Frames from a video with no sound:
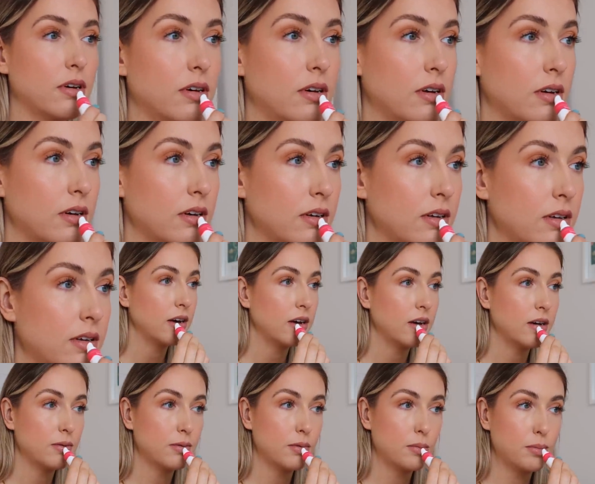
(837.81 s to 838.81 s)
Oh, I
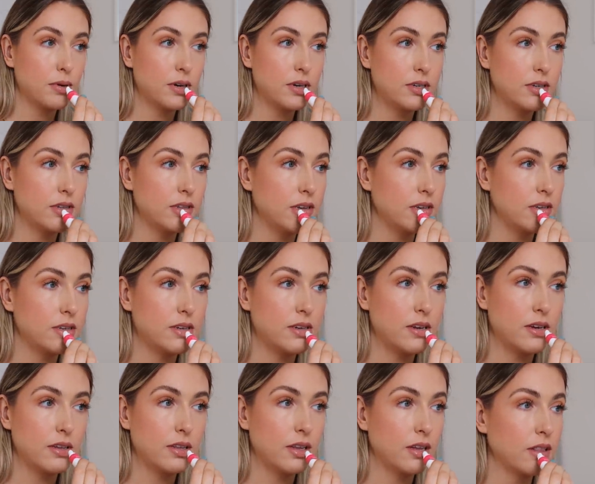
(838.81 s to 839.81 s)
have a bunch of these
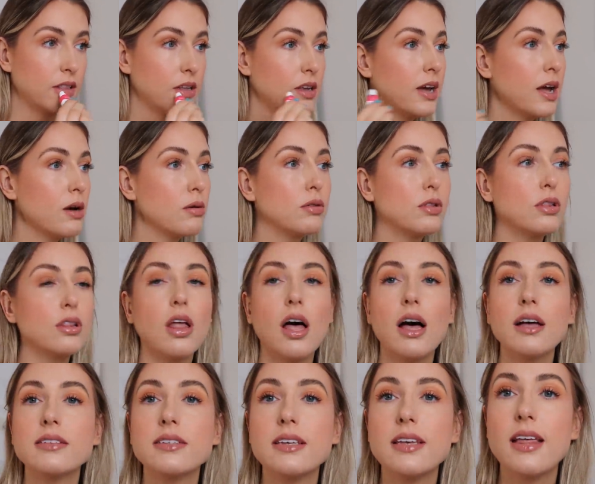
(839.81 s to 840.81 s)
too. Like, look how
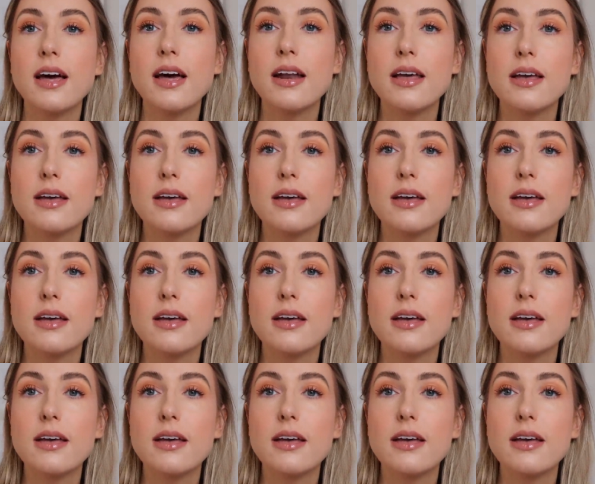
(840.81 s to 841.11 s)
glossy that